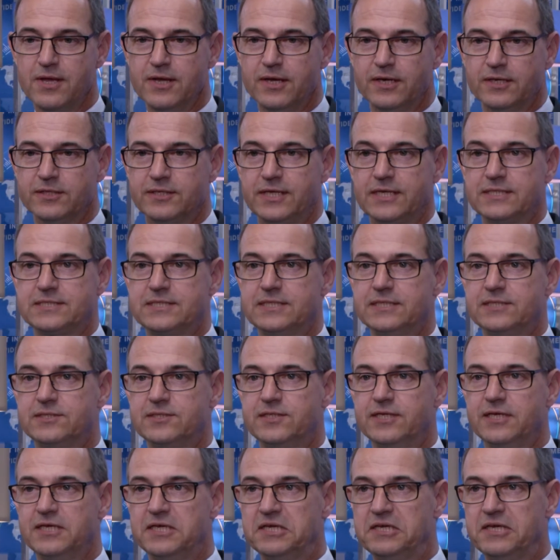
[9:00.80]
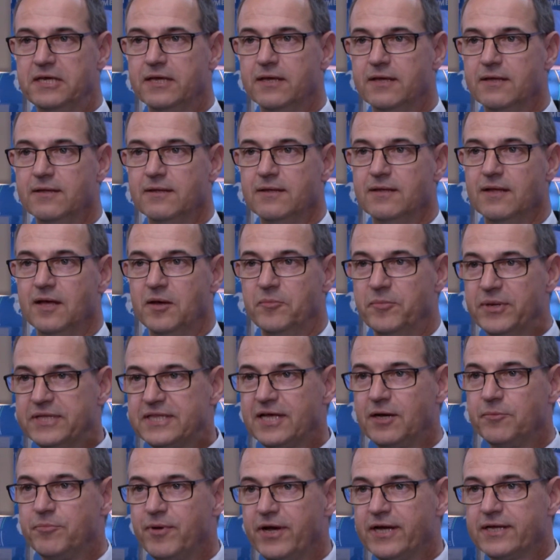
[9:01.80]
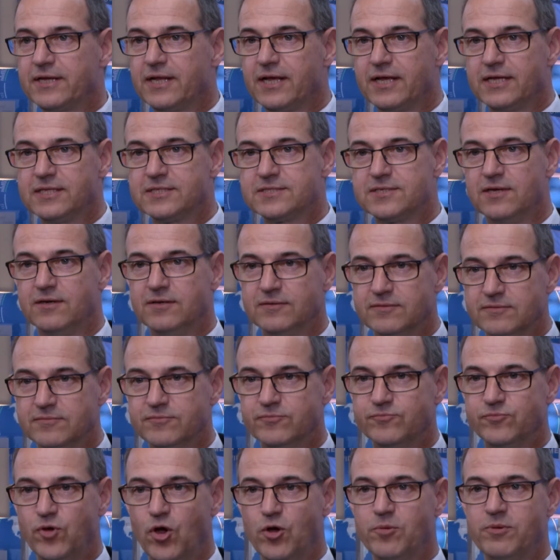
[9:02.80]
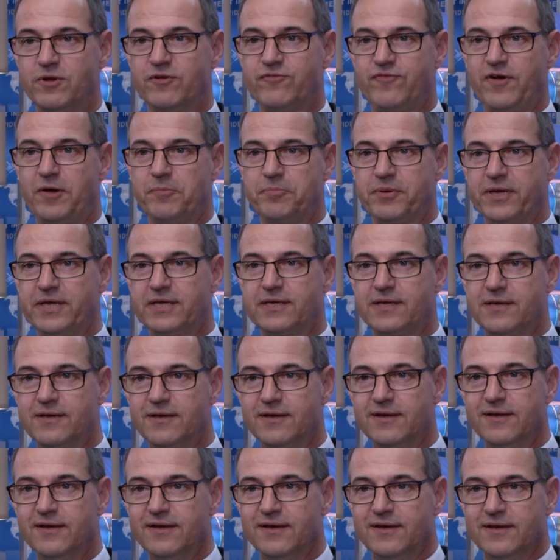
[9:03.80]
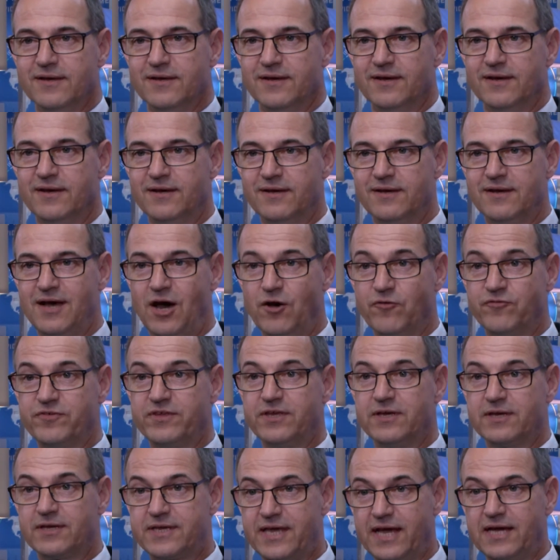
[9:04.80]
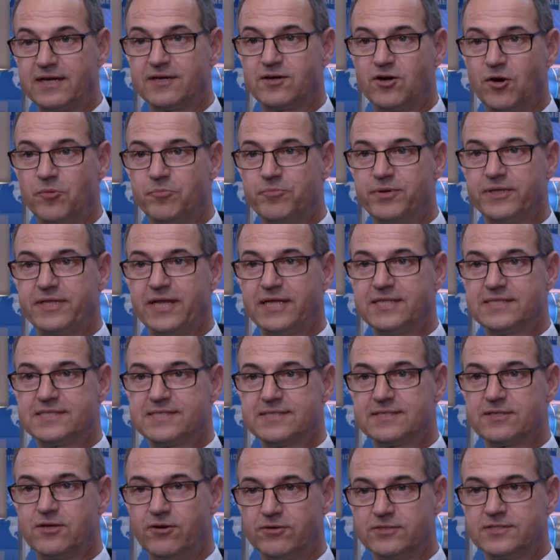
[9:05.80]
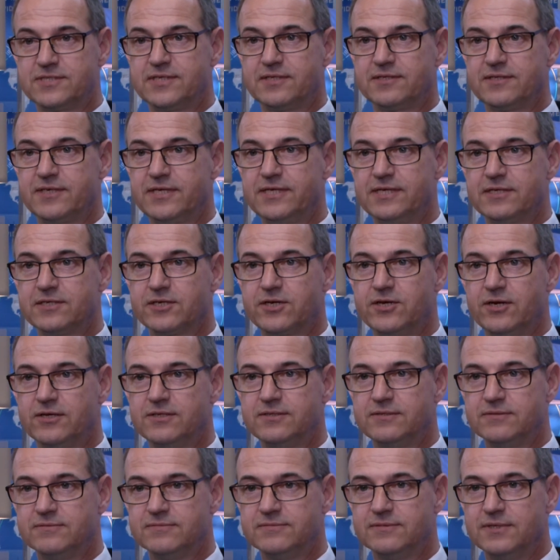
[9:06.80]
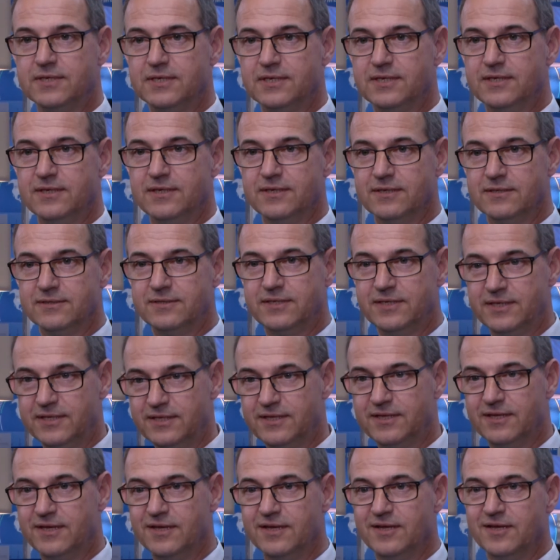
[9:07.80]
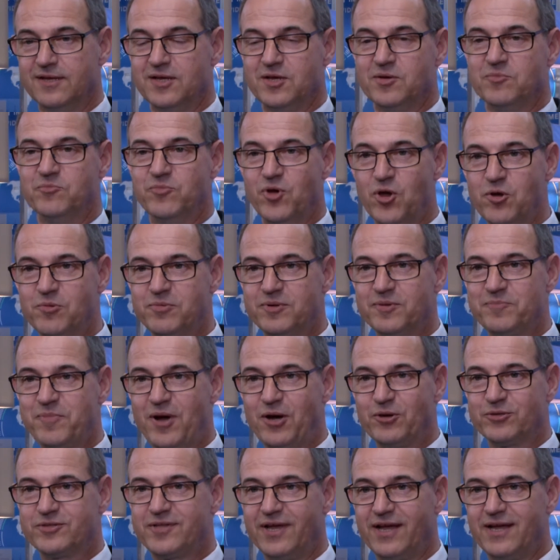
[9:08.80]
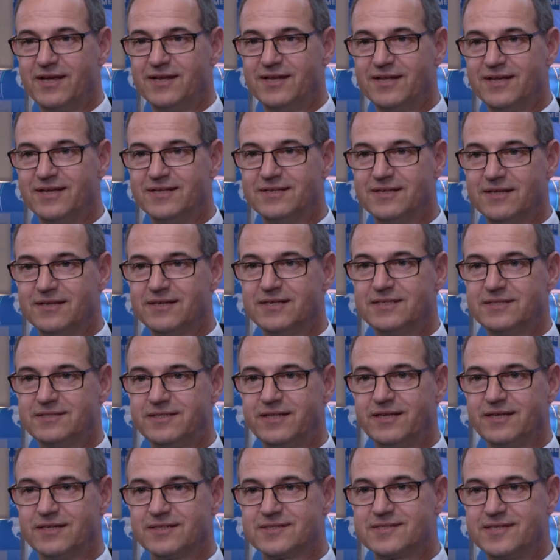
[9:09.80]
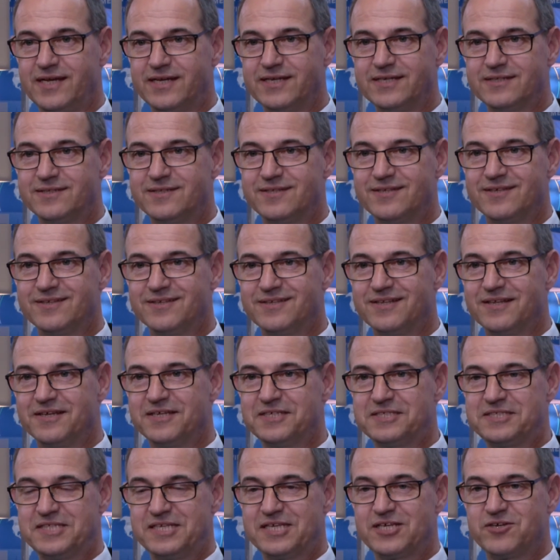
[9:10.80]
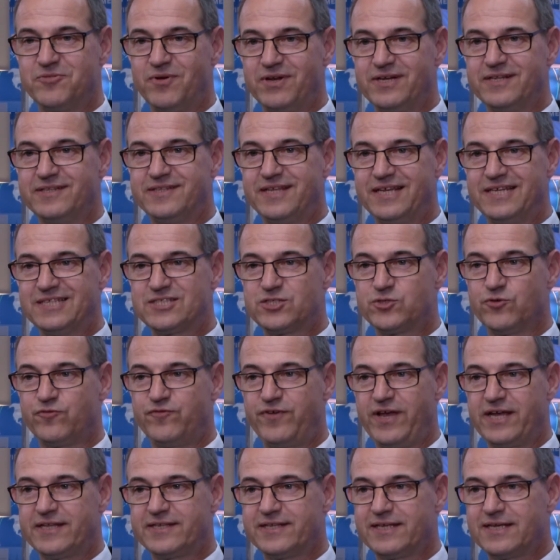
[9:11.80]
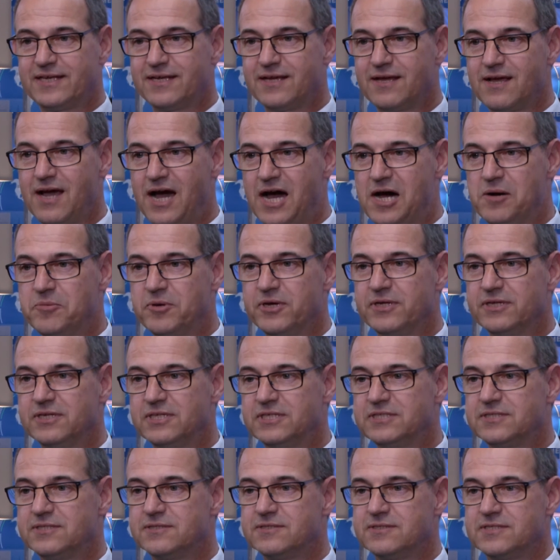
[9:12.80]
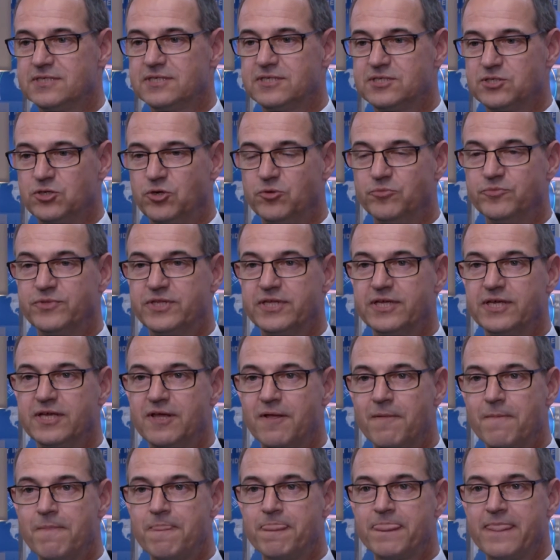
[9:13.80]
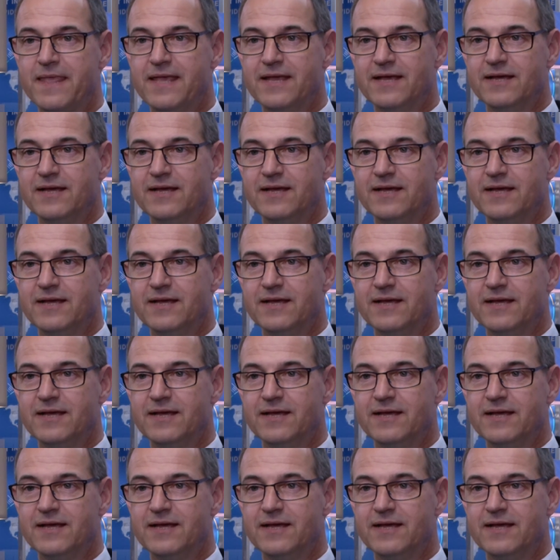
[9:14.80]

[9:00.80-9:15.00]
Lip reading: the prospect of employees being able to concentrate on their core skills in furniture factories is very promising, that the furniture components are produced on time and in the right quality. But the employees don't have to concern themselves with the processes.